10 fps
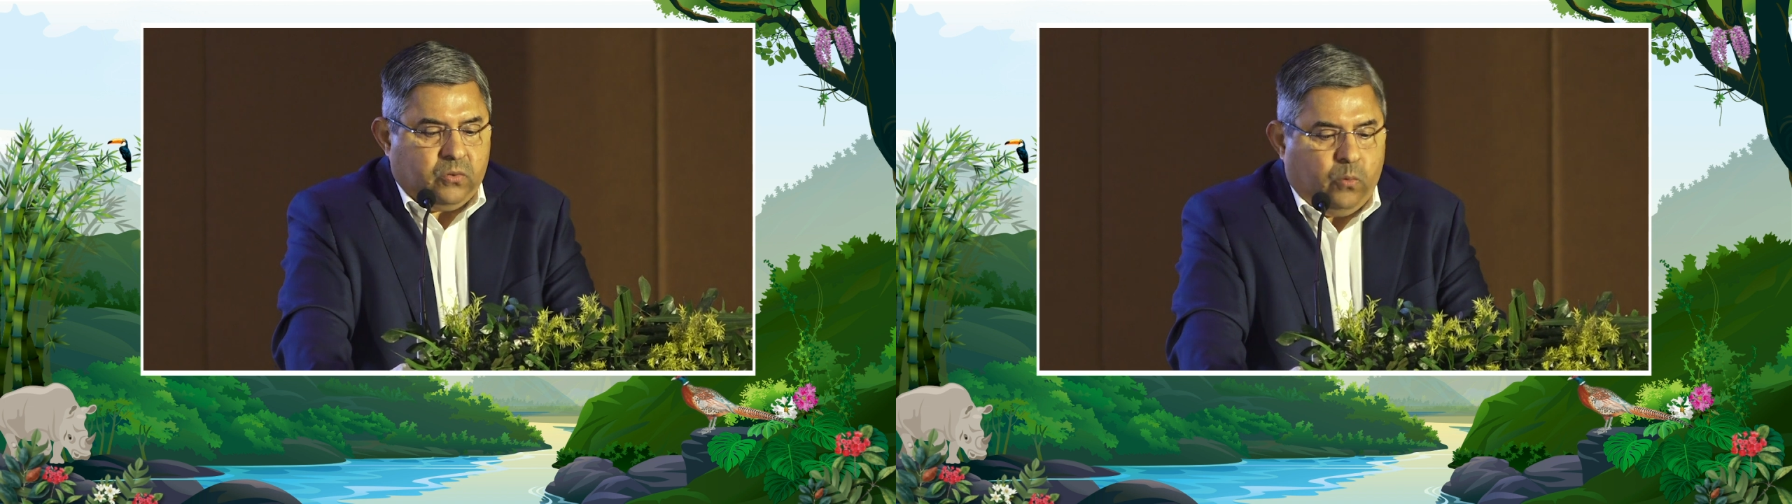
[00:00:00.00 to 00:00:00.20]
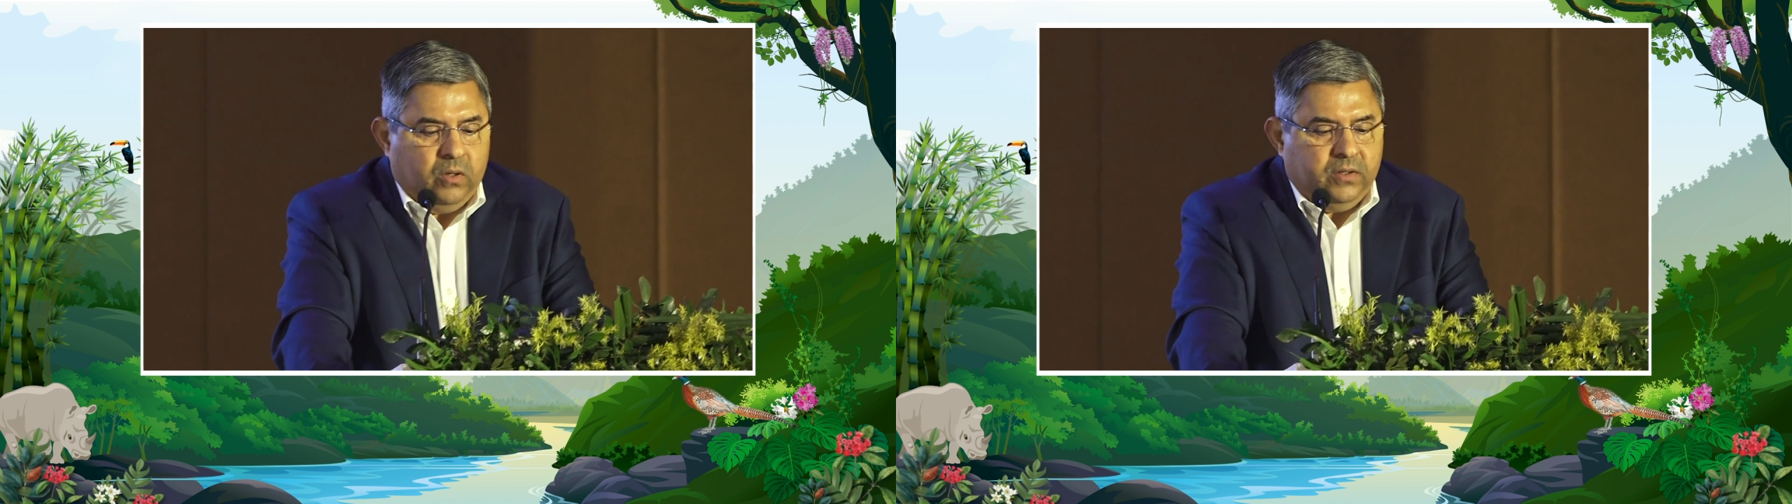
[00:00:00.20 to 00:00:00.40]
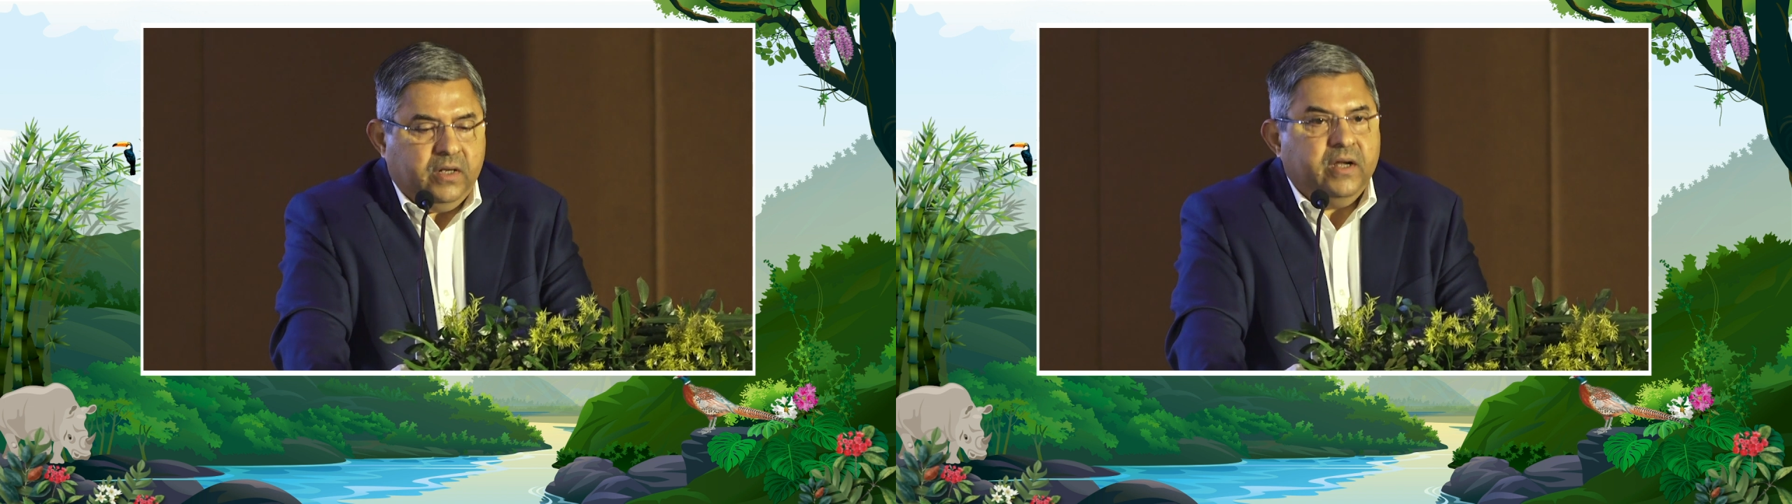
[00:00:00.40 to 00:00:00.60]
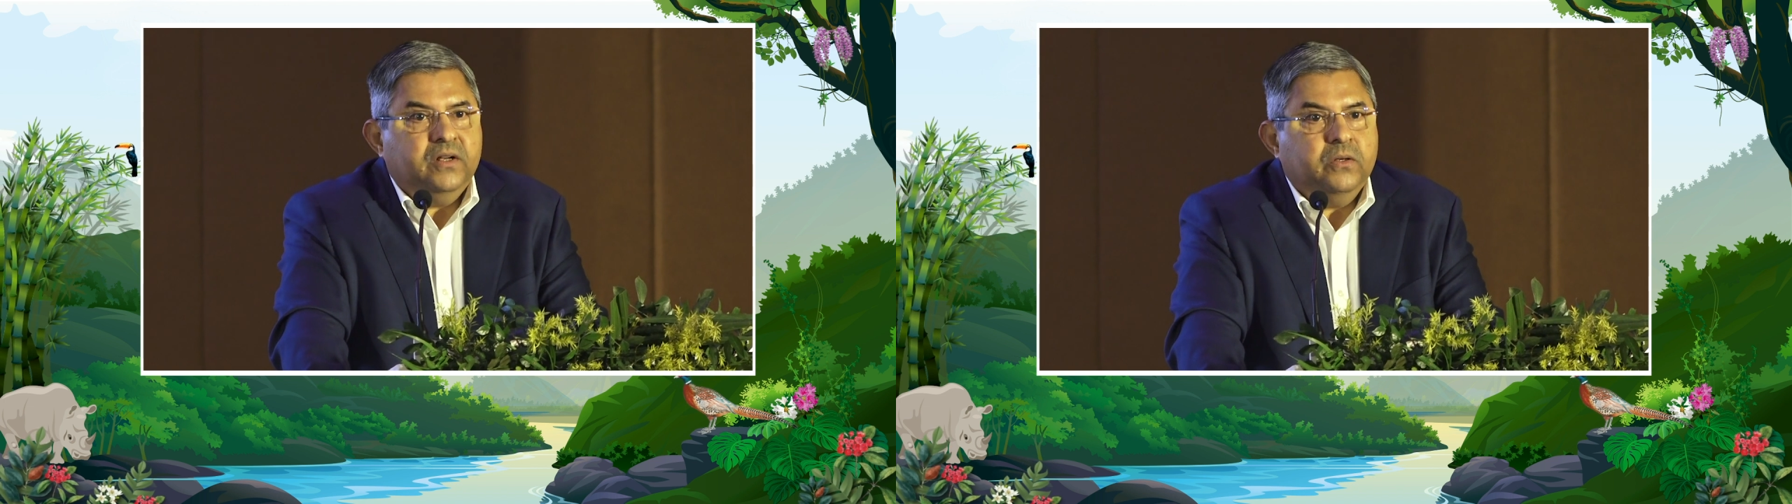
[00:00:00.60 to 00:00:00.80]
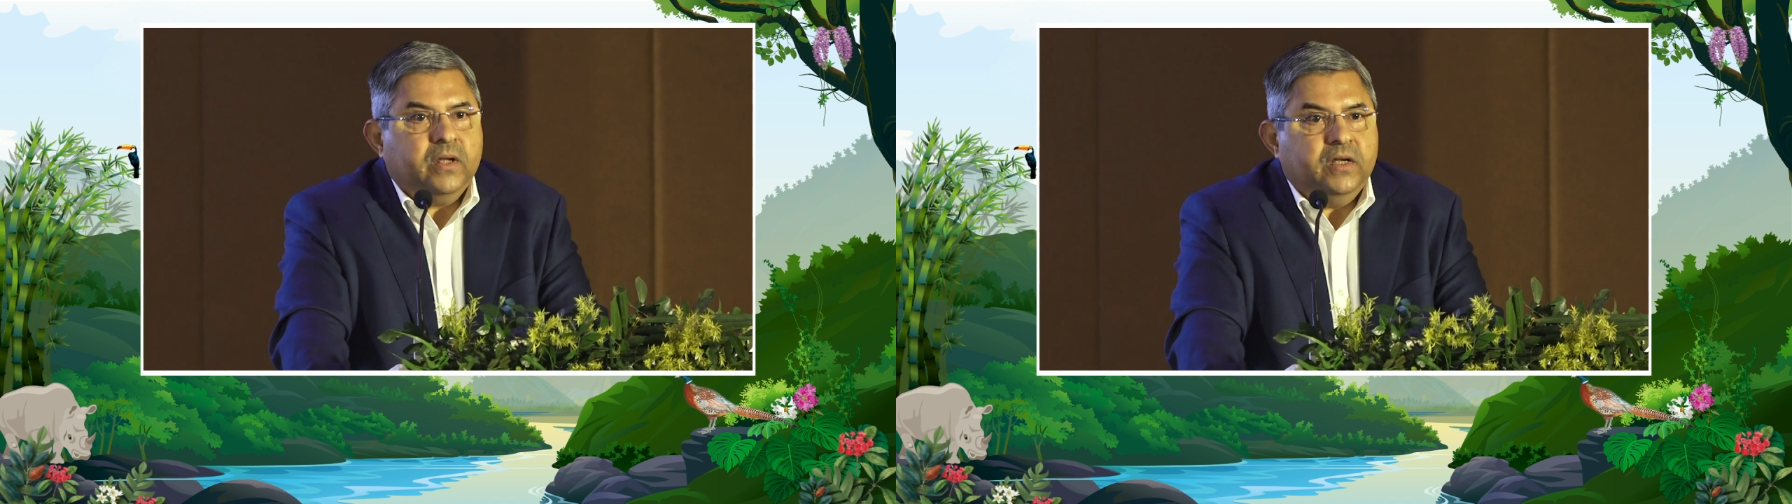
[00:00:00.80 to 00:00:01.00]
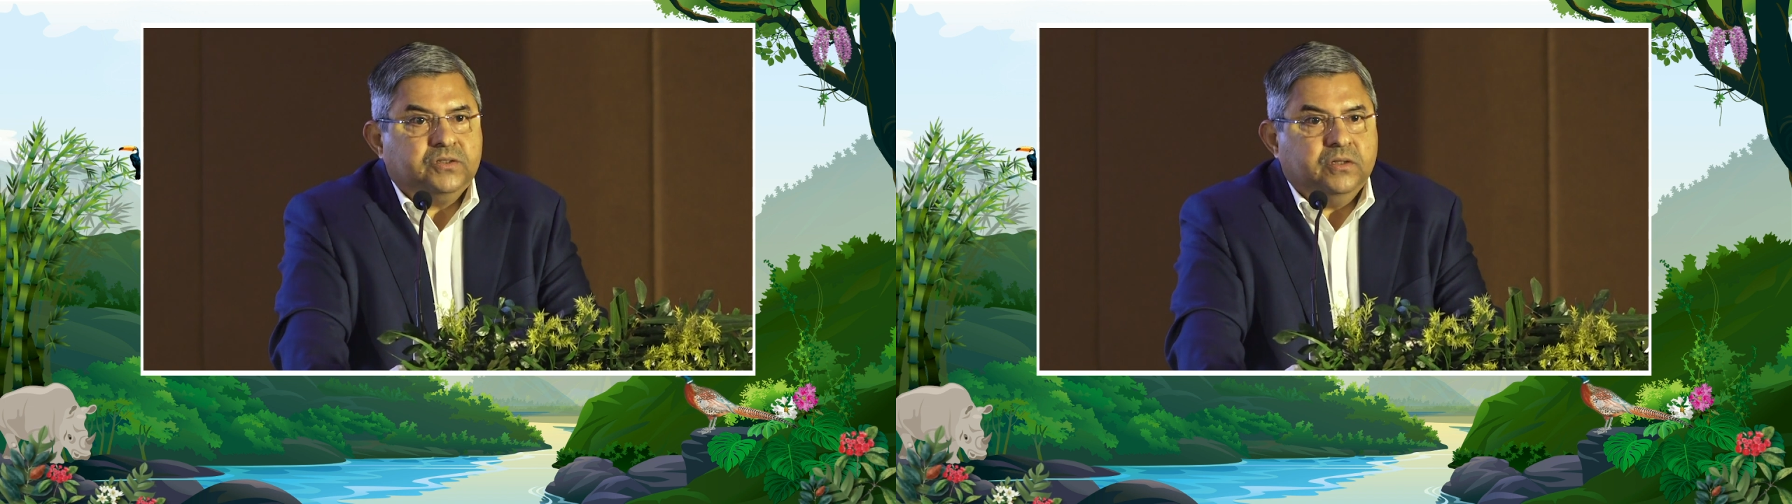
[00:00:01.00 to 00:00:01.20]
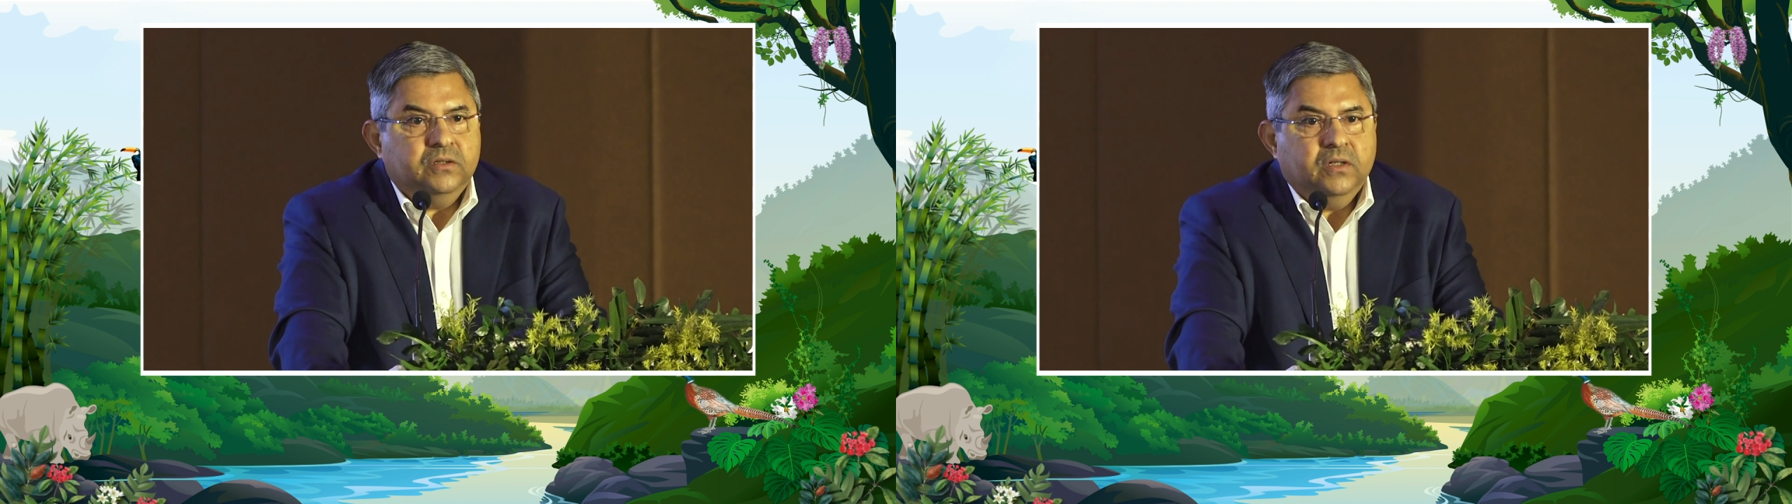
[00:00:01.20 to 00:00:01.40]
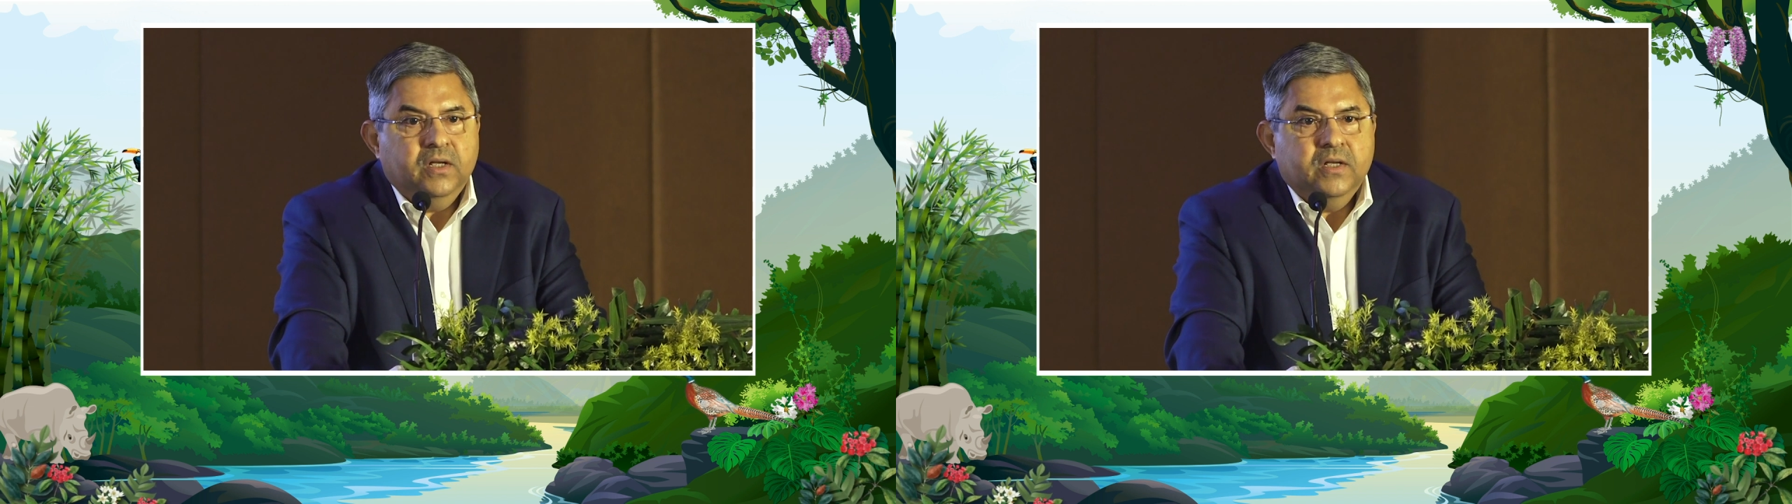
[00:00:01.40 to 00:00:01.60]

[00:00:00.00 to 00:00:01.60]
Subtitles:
quality education,